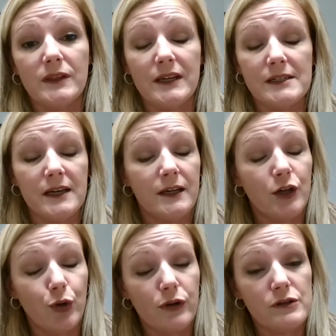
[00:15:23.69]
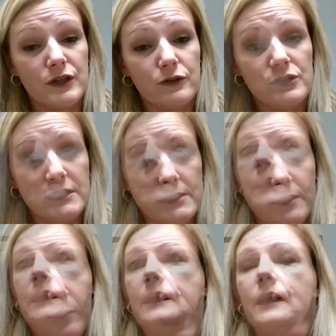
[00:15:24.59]
the Kentucky Career Center
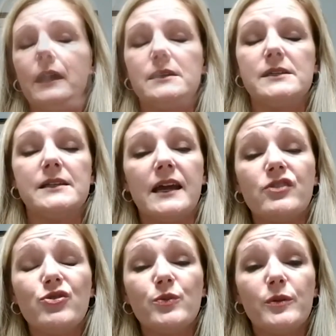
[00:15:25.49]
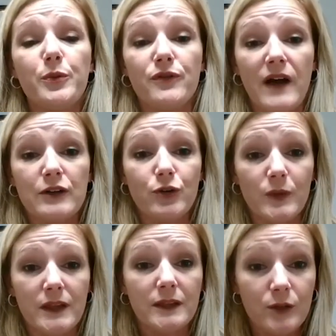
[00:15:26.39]
system. Today, I just want to provide you
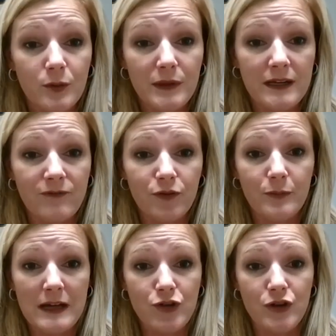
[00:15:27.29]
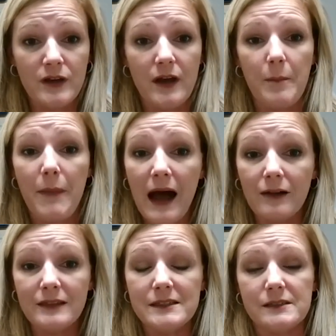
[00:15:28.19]
with a little bit of information
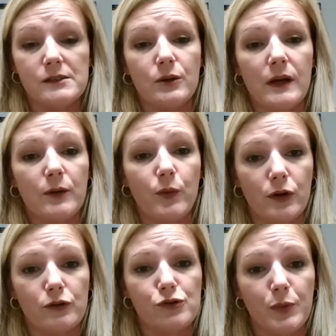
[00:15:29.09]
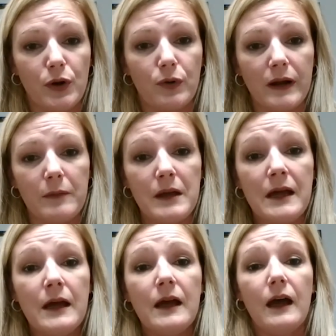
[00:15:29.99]
about the Dislocated Workers program.
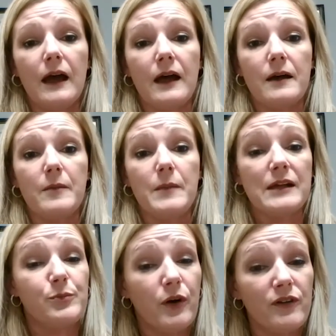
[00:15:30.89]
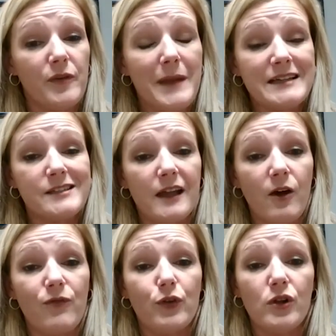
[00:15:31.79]
As part of a mass
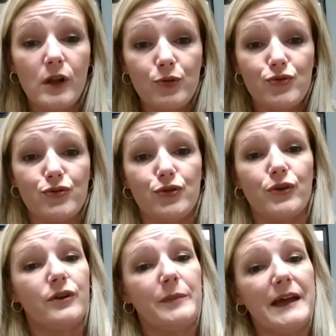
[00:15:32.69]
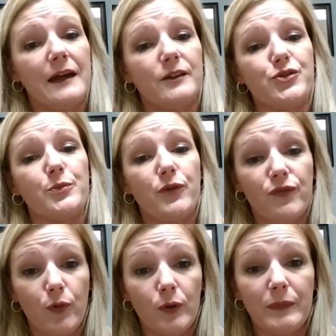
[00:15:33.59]
layoff or closure, you could be eligible
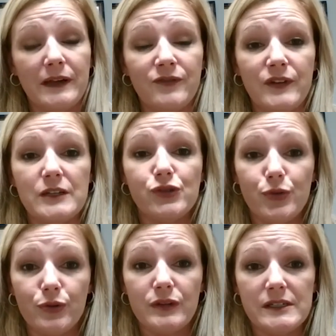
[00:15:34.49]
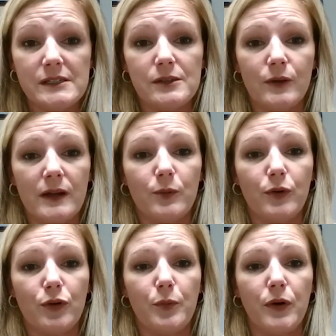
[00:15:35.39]
for benefits through the Dislocated
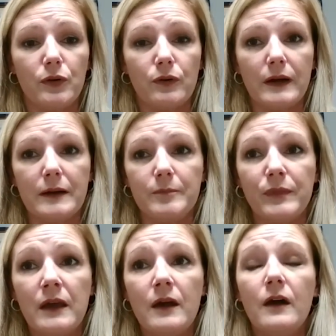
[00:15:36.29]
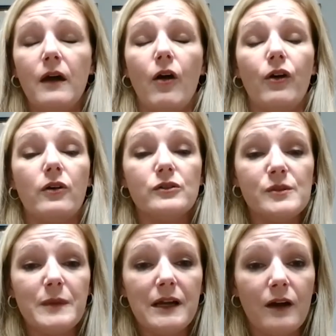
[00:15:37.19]
Worker program. Our
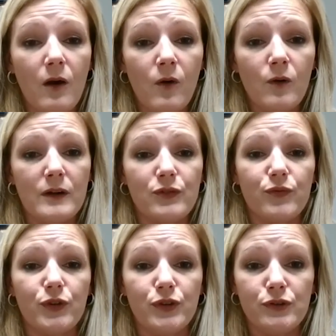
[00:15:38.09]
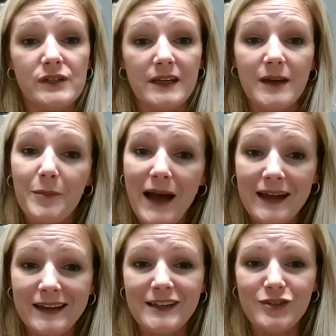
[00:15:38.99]
ultimate goal is for you to get
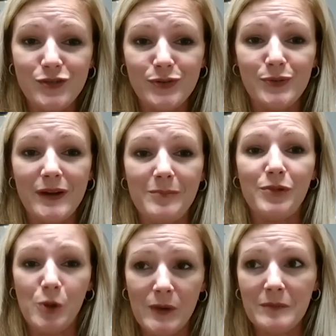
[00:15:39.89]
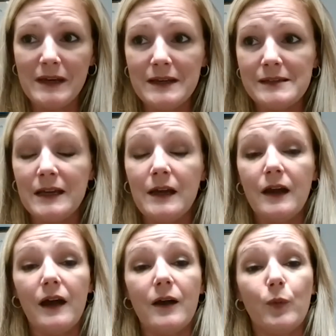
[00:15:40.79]
back into employment.
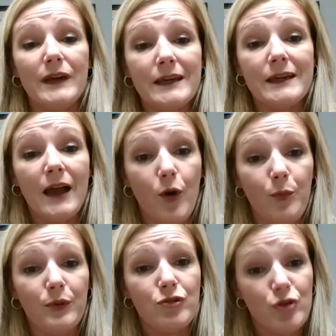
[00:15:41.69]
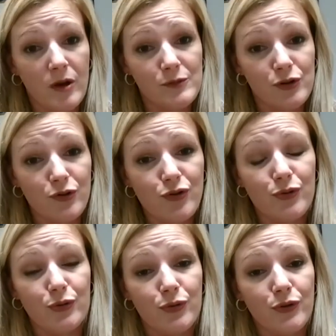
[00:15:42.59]
We can help with job search
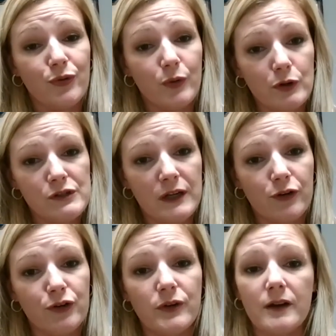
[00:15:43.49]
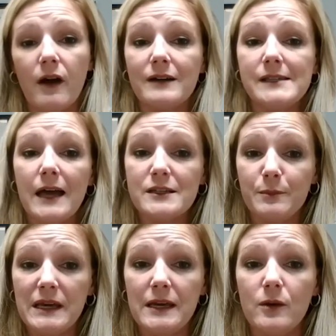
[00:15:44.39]
through the Career Center. You can contact
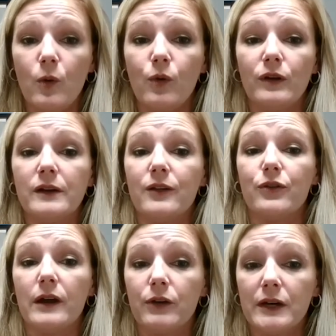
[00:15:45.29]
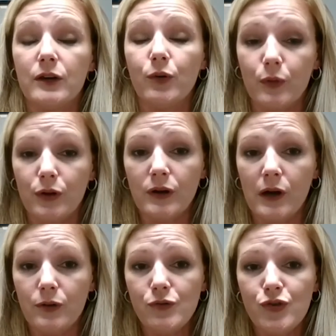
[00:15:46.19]
me or another area career
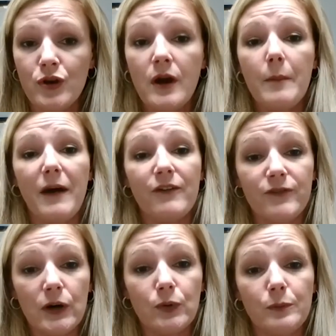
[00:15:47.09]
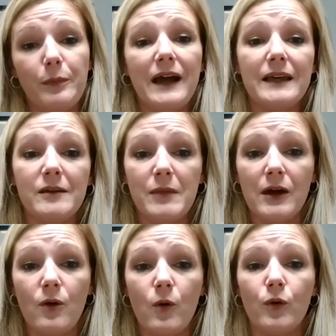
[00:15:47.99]
coach by phone, by
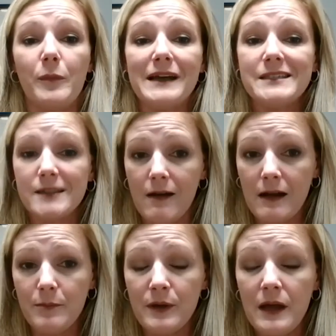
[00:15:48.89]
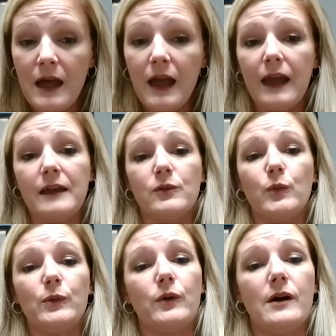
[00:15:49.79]
email, or by Skype, and
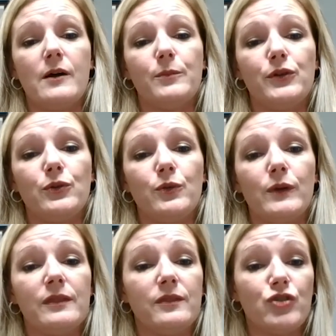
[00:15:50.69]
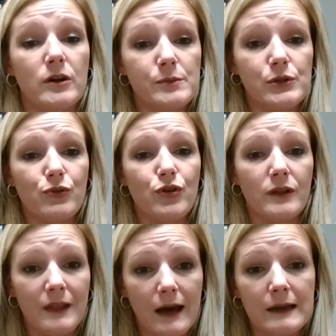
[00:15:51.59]
we will help you with job search
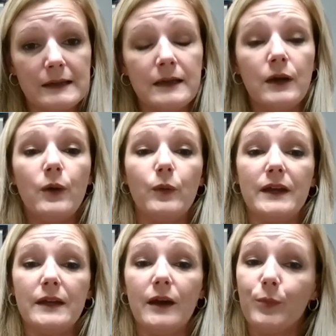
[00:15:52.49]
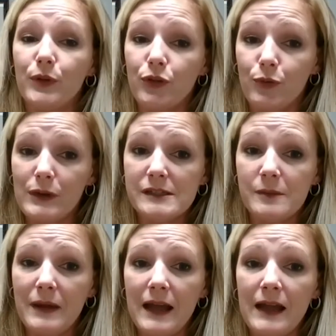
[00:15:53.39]
online. We can help with your
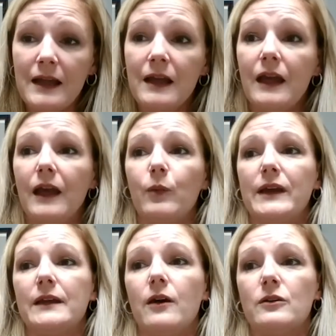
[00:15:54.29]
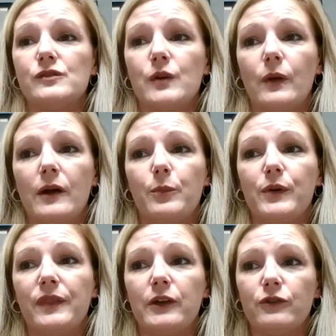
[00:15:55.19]
resume, and we can also help
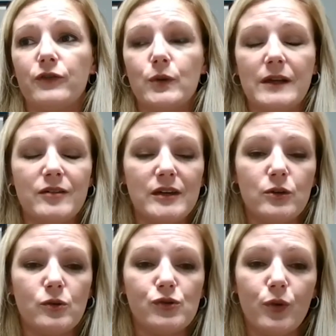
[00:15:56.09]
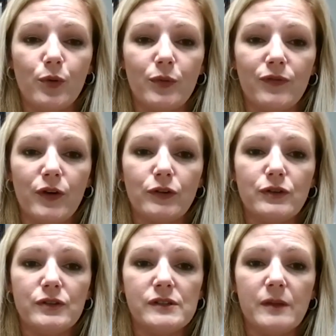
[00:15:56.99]
with interviewing skills or refer you
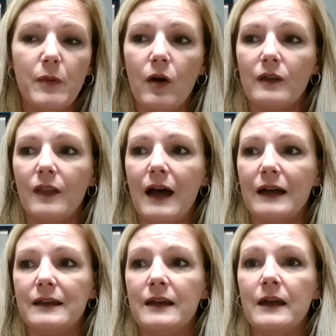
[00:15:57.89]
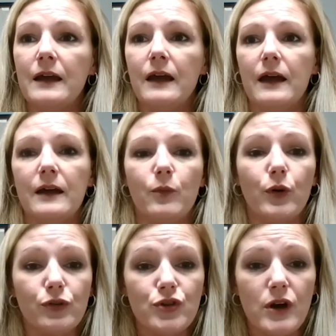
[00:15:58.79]
to some online
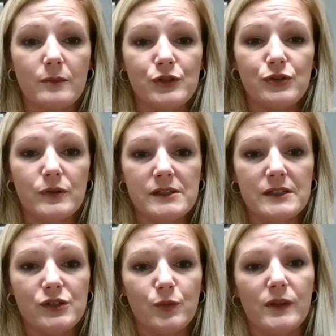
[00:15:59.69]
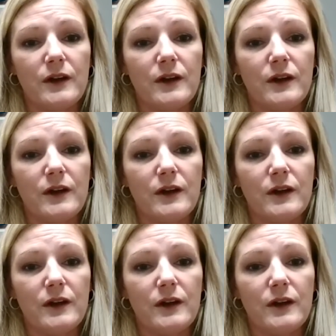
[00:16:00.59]
workshops to assist with